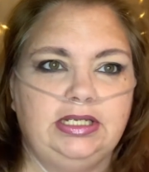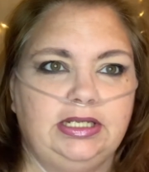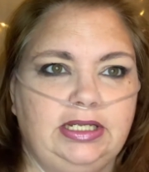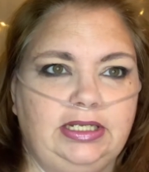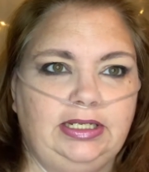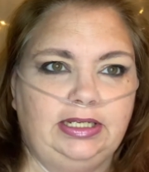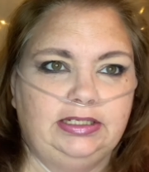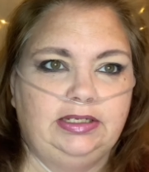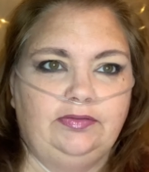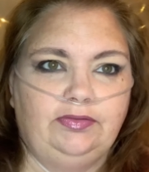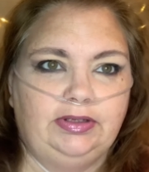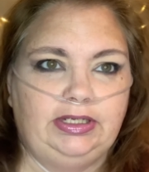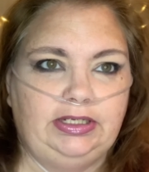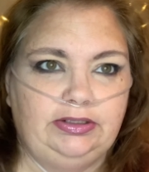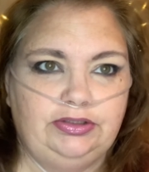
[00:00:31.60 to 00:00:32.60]

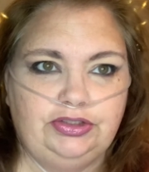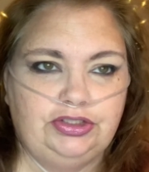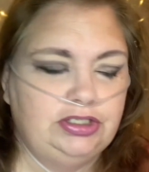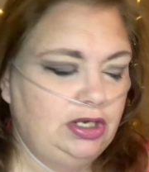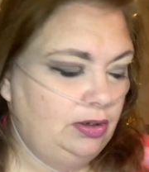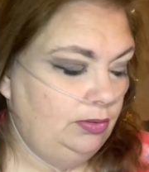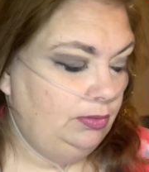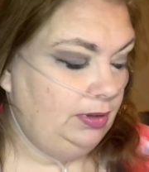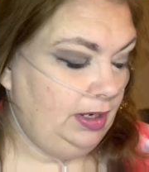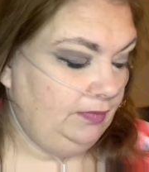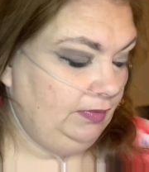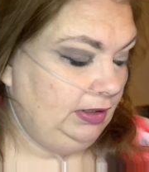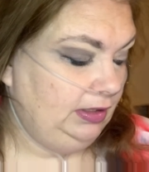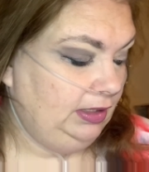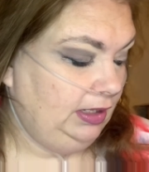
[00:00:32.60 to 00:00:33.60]
collectively show
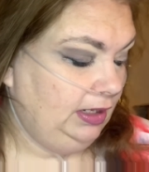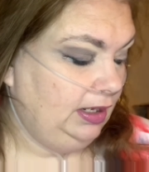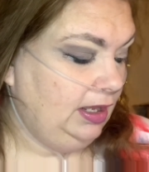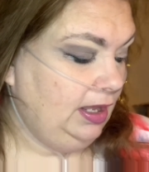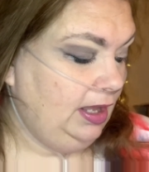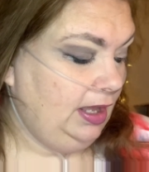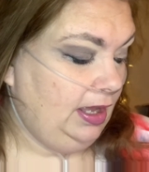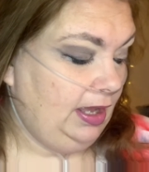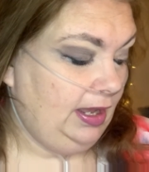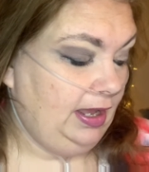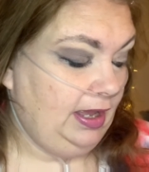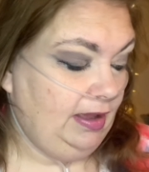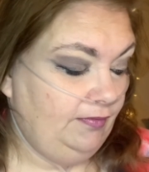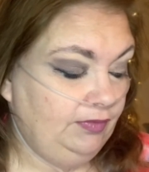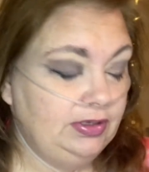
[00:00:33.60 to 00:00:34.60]
everything I
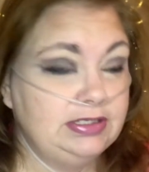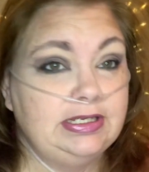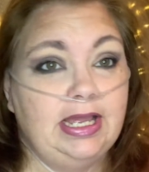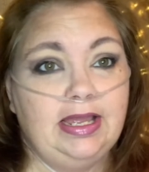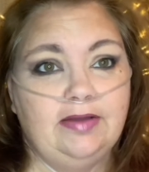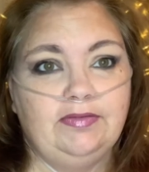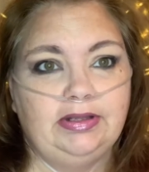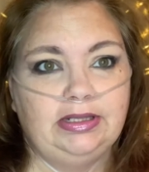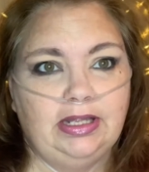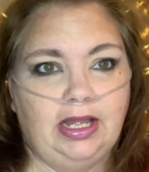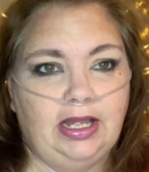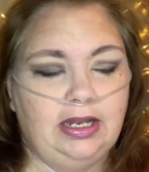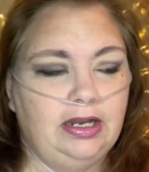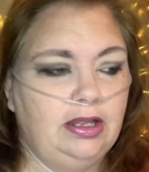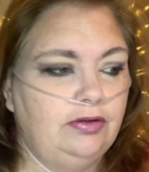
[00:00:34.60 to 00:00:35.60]
have because I have a
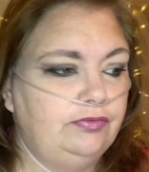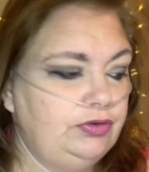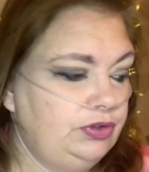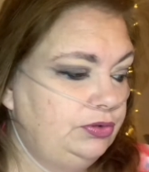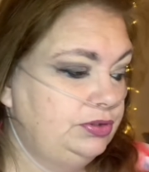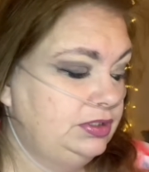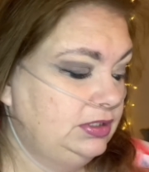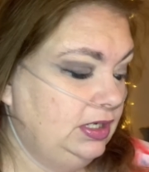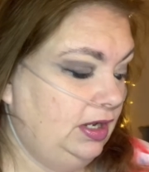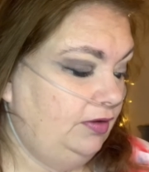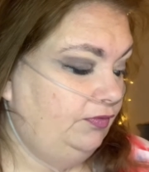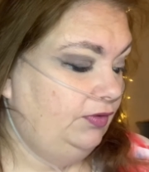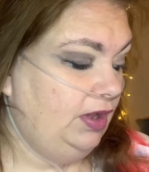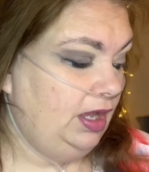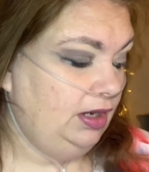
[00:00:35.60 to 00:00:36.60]
lot of new
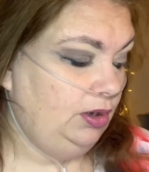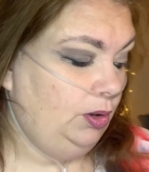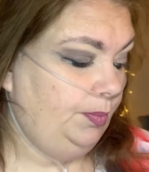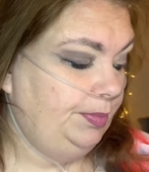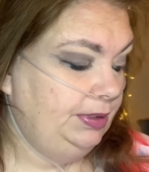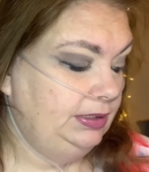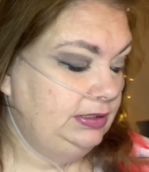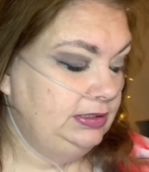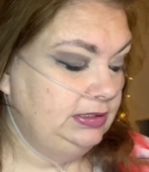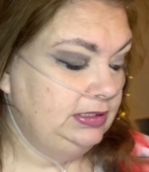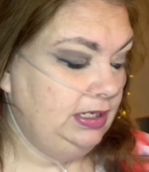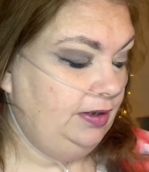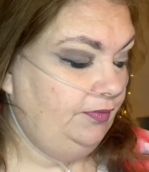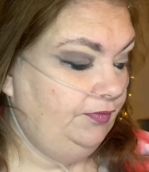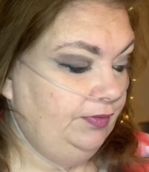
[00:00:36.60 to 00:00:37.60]
stuff, unopened
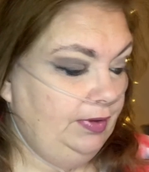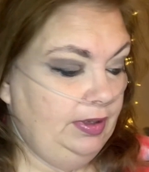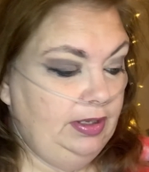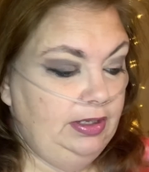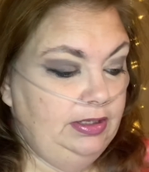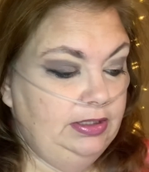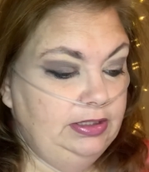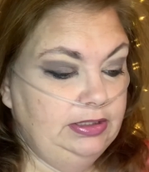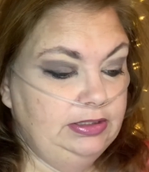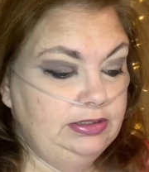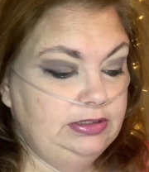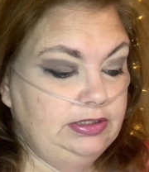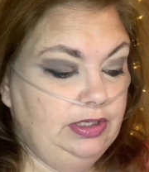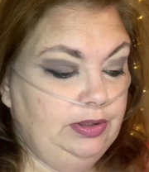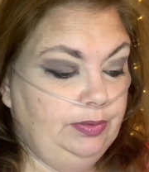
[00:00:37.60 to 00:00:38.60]
stuff.
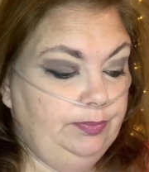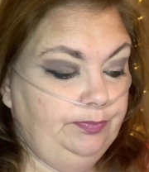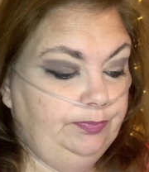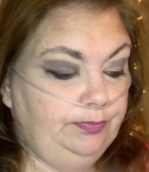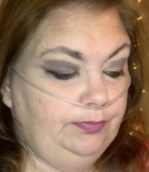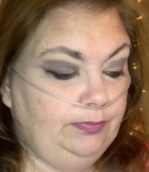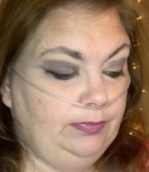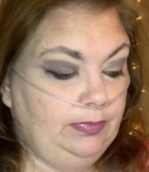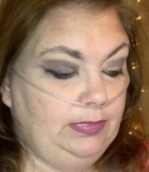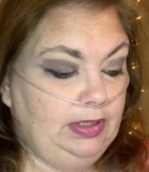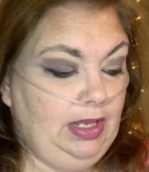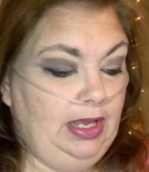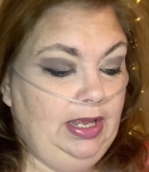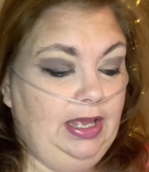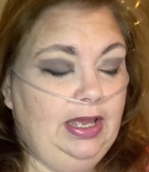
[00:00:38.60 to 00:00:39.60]
So
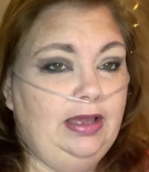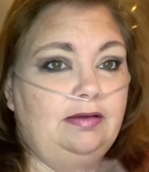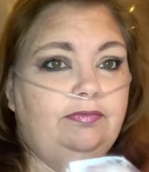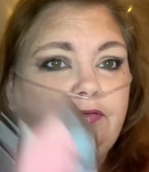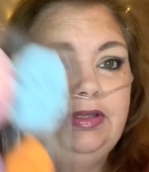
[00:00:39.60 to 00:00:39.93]
I have